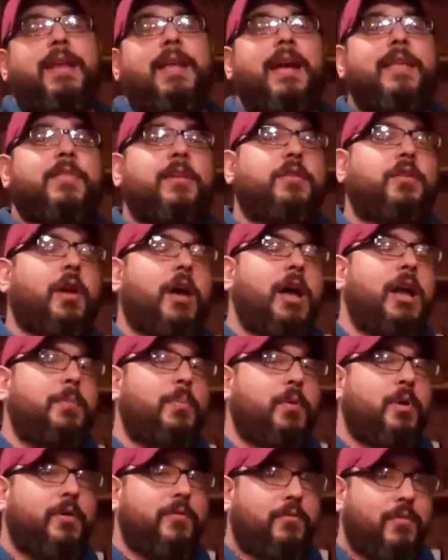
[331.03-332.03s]
on the
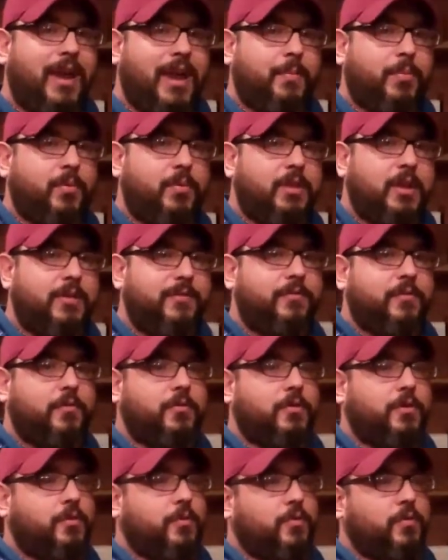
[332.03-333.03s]
type of wrap relief
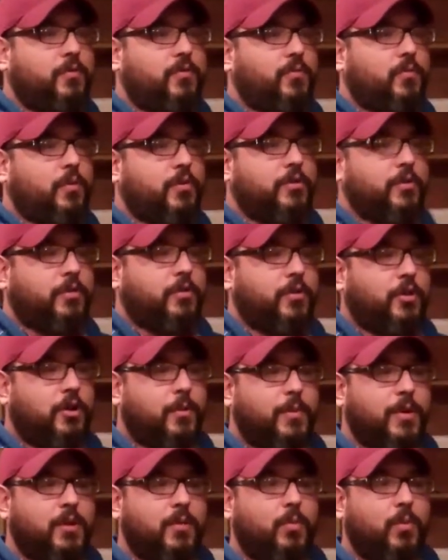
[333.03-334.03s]
you use will
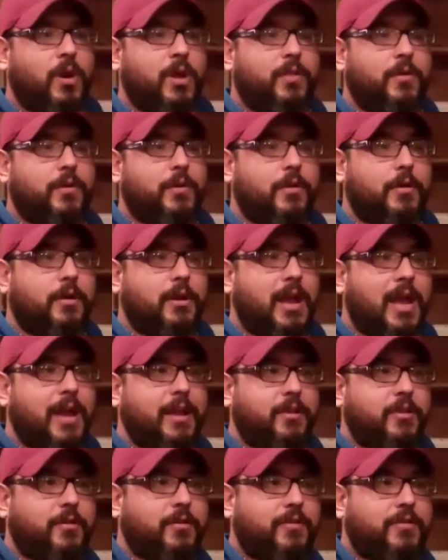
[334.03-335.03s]
determine whether or
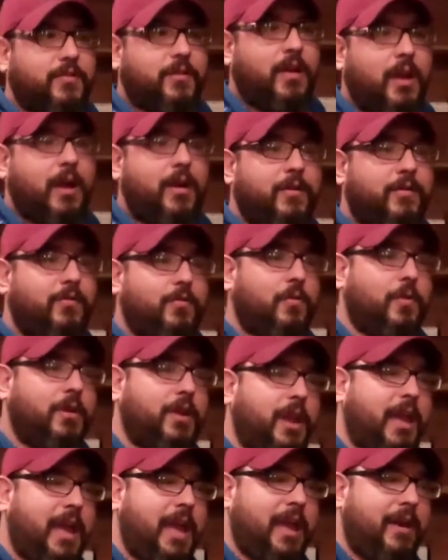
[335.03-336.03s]
not your cigar is
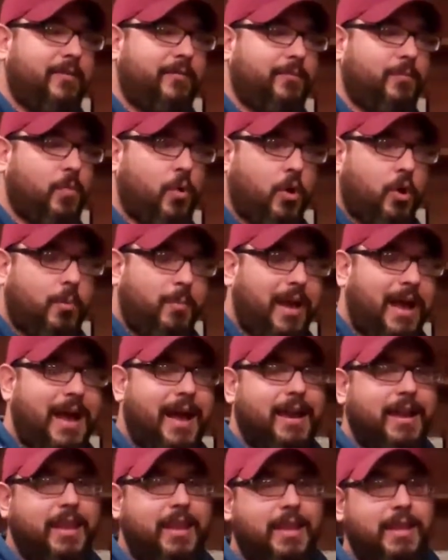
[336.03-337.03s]
going to have more
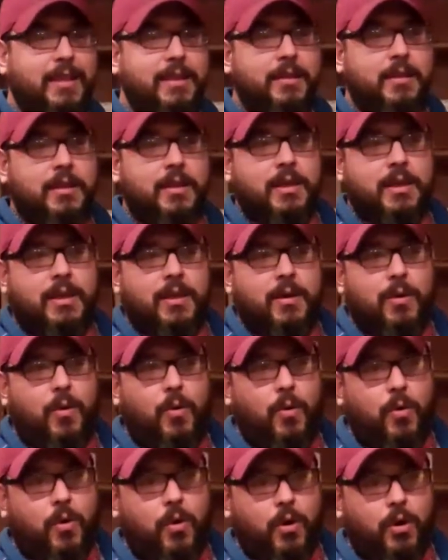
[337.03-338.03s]
body
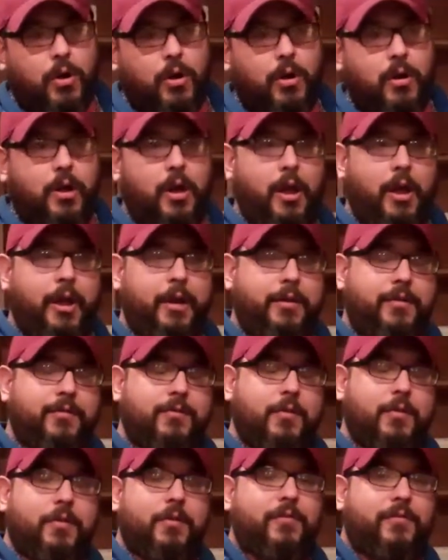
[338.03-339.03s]
or a
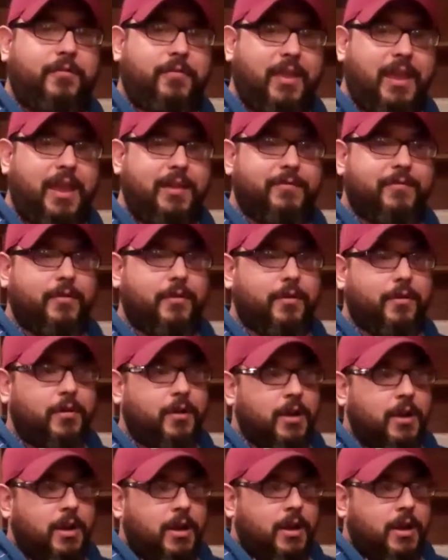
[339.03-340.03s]
certain flavor.